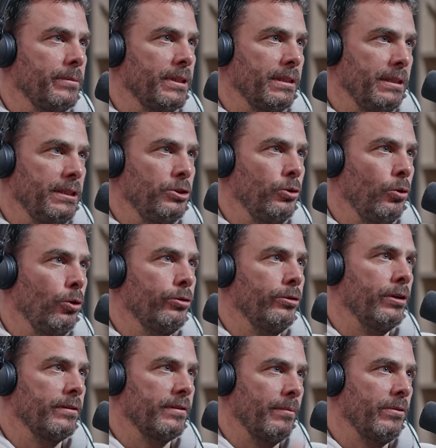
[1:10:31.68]
but he told
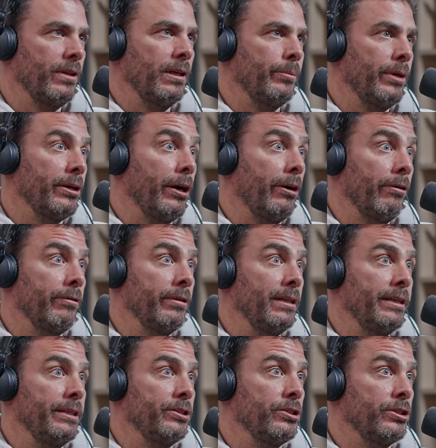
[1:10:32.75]
her something about our
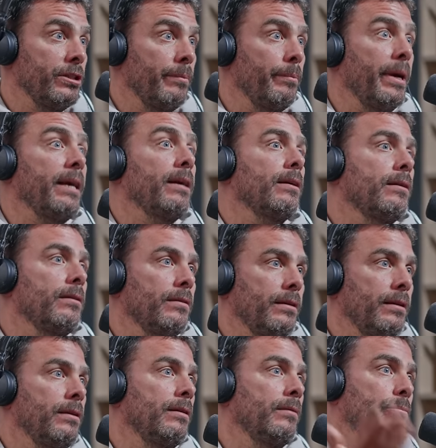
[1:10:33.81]
relationship back
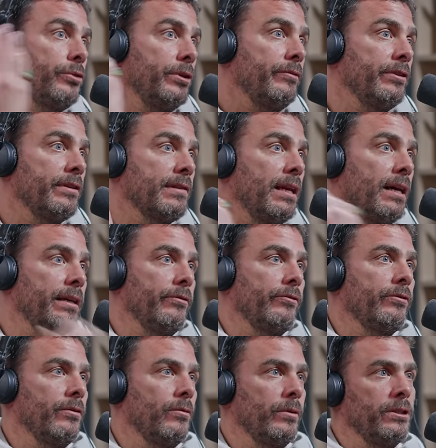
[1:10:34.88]
in a previous life.
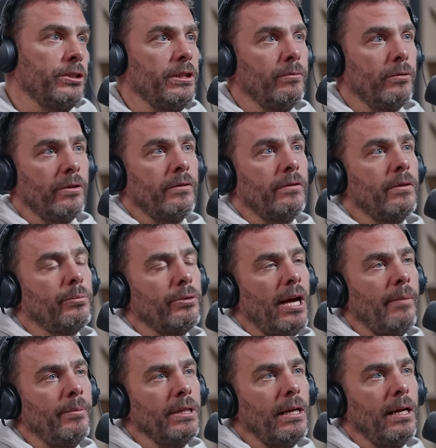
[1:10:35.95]
So when she was not a
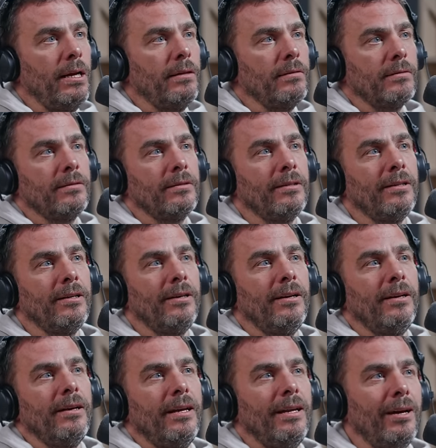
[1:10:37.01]
Brahmin class,
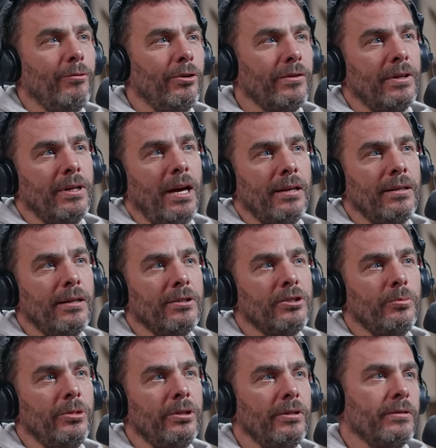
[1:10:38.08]
and I was in the
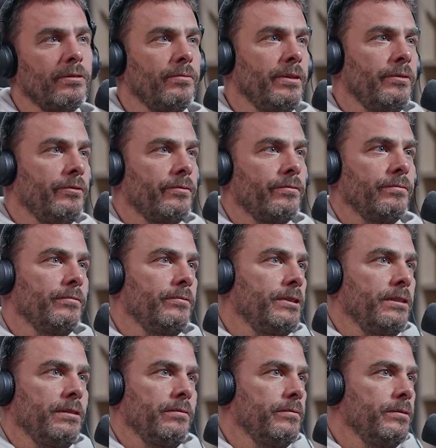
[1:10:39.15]
Untouchables. We
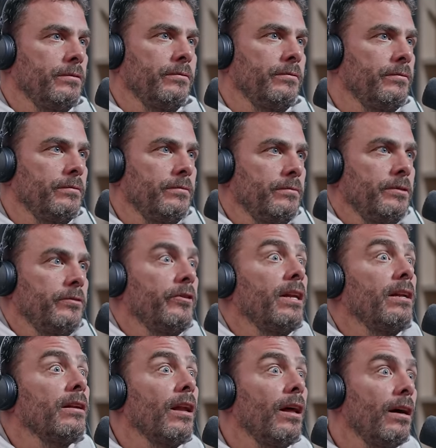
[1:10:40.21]
we we we
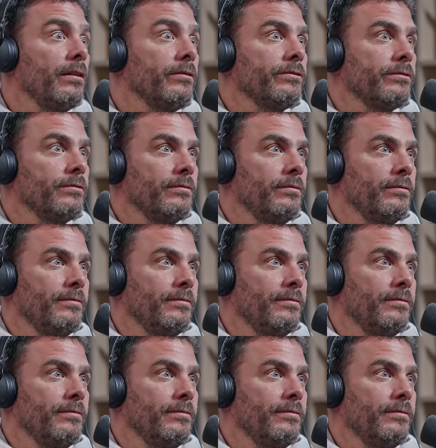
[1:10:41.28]
fell in love.